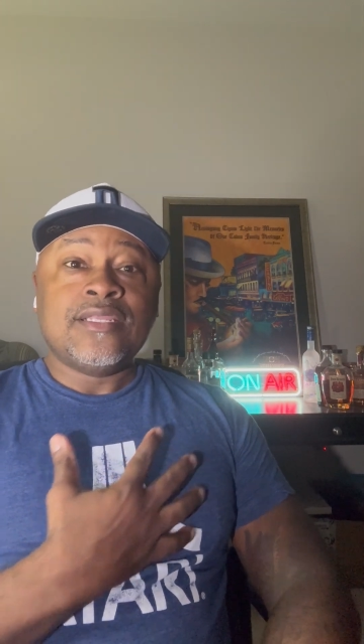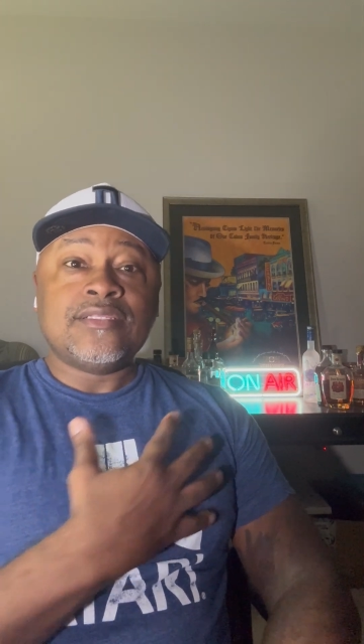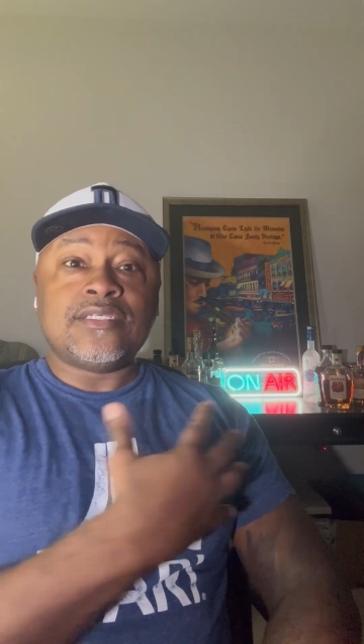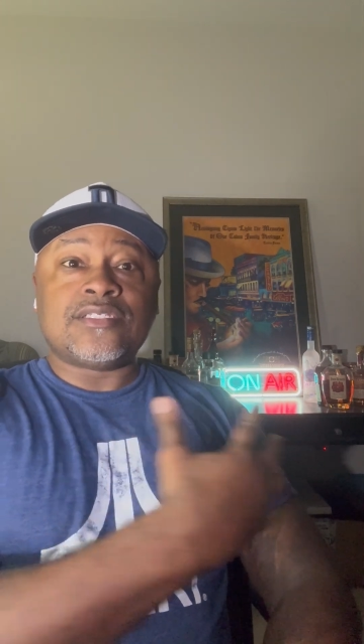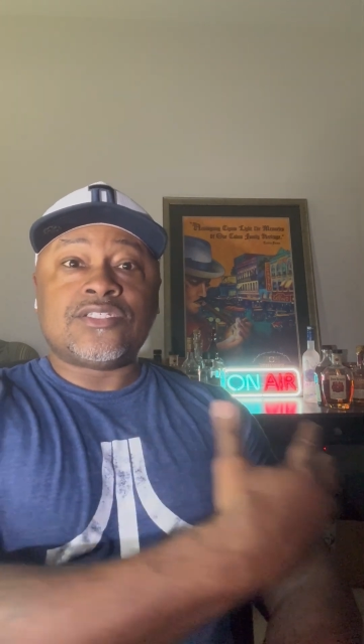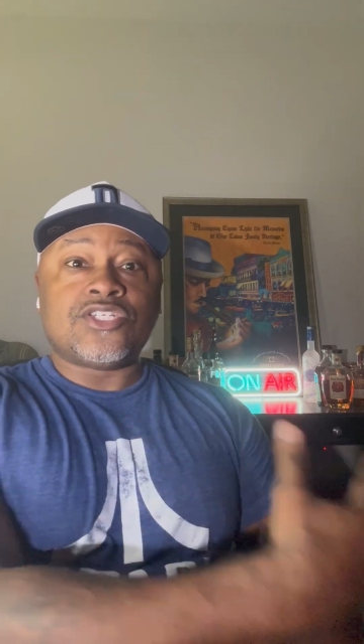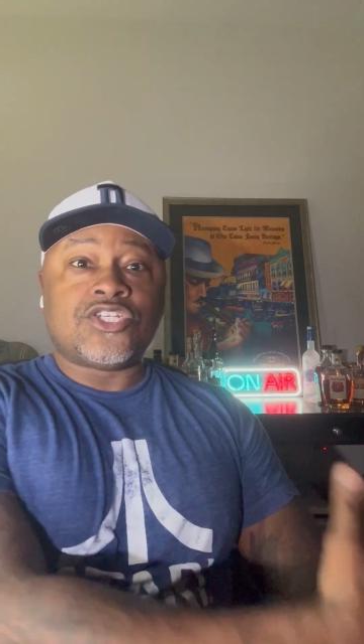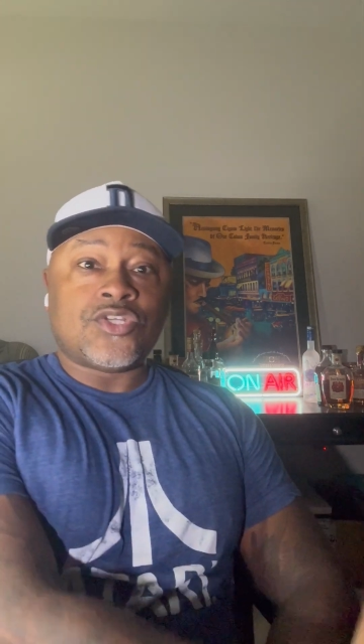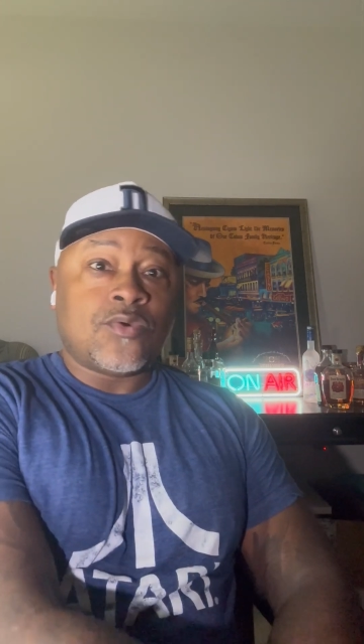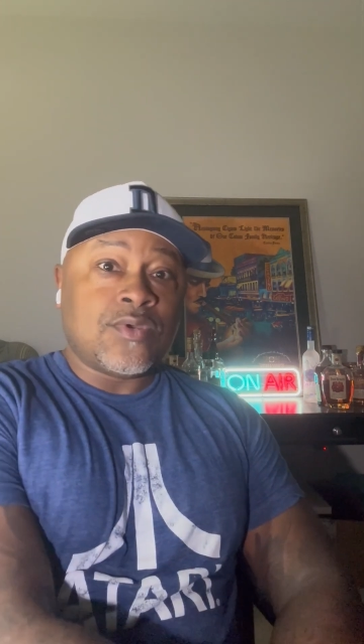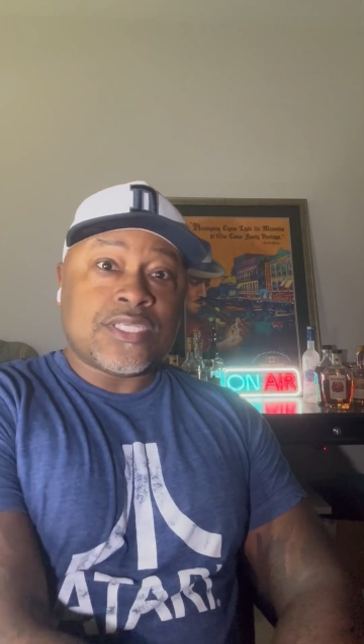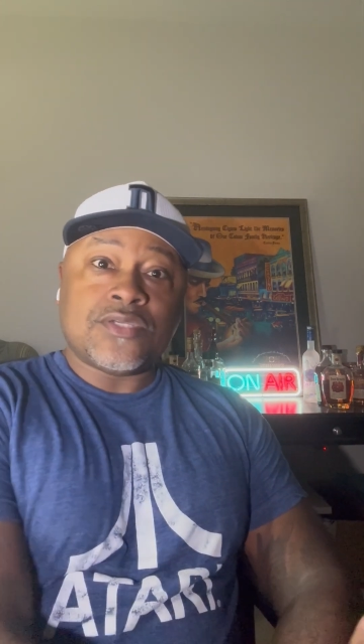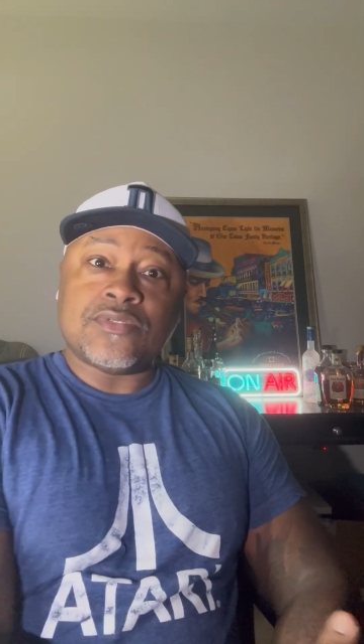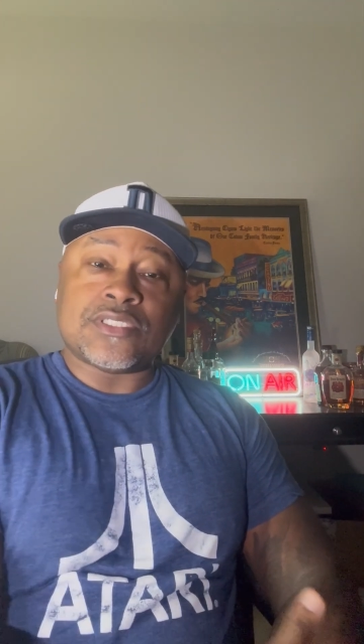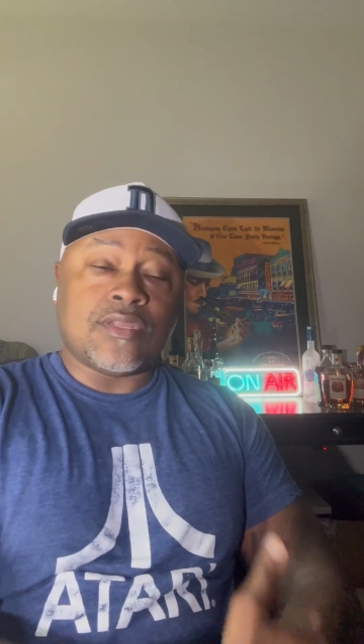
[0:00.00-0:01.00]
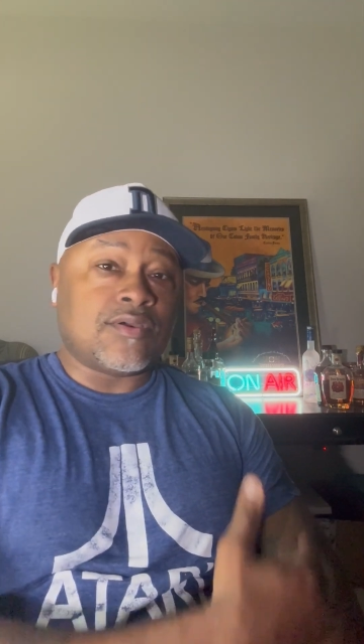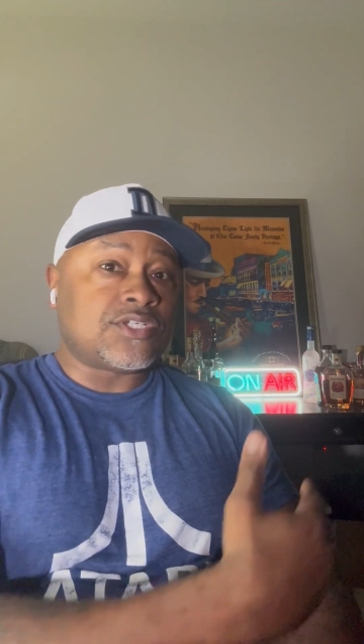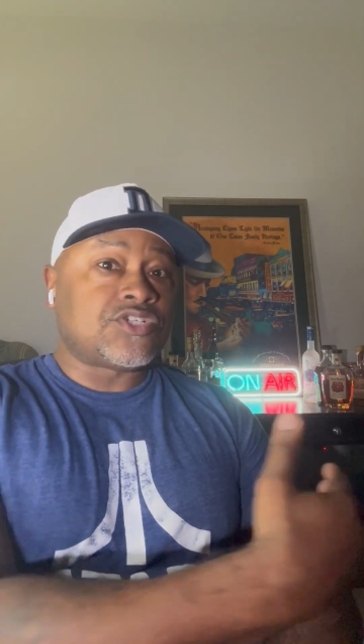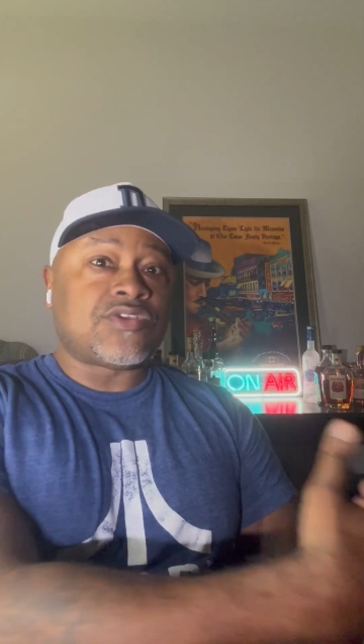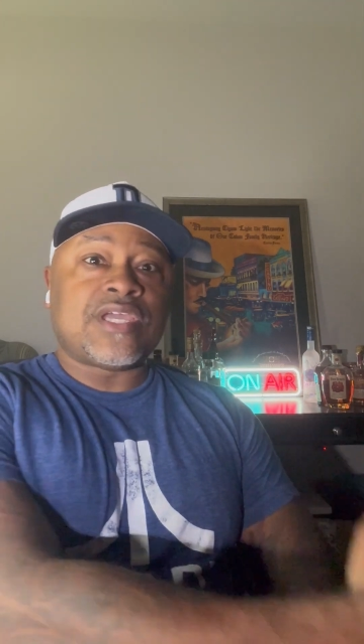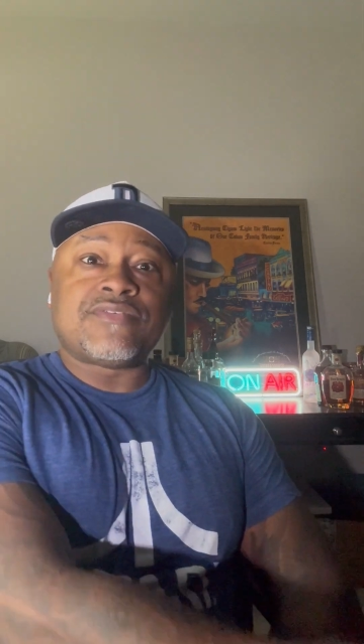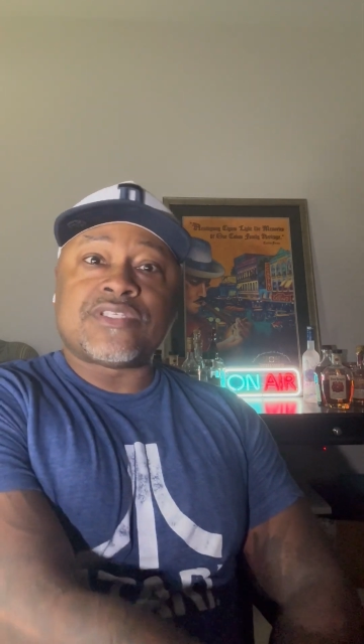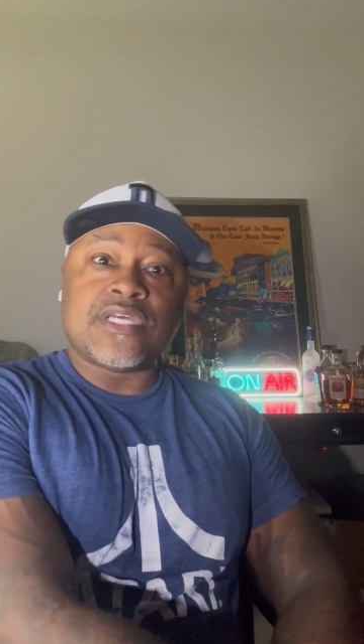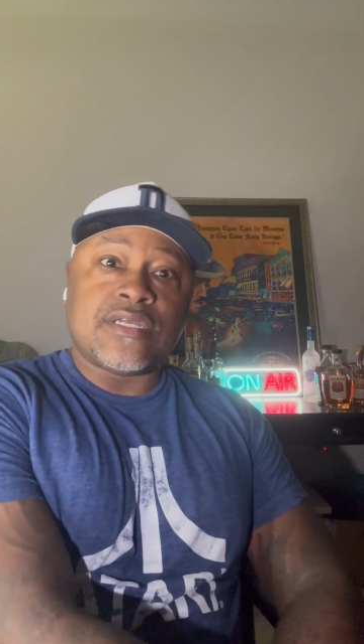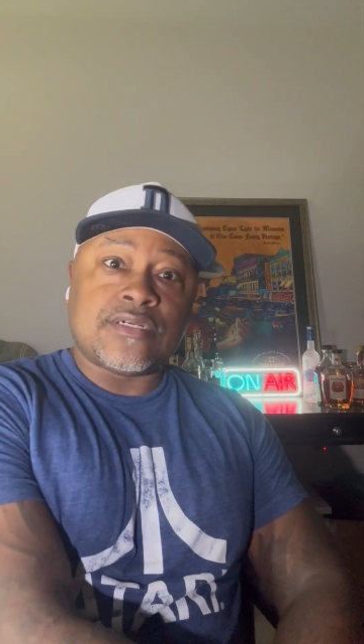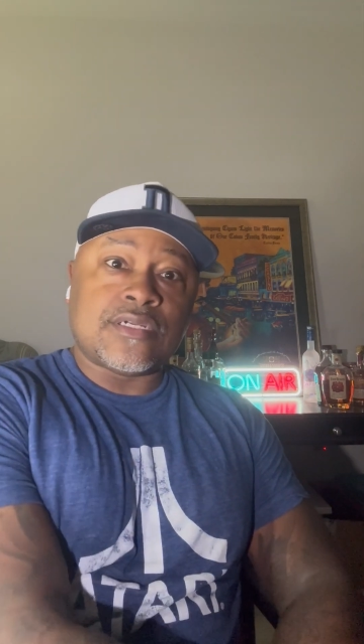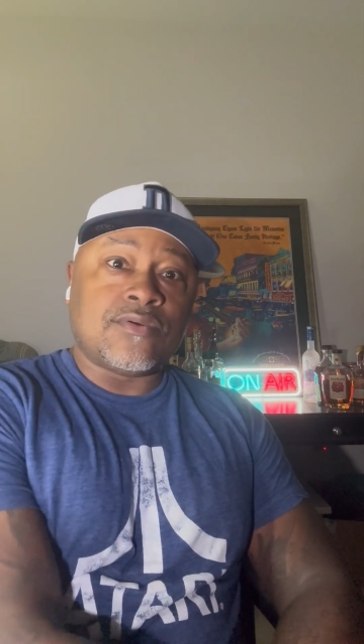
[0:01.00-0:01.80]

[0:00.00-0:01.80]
this is showing you as long as Travis Hunter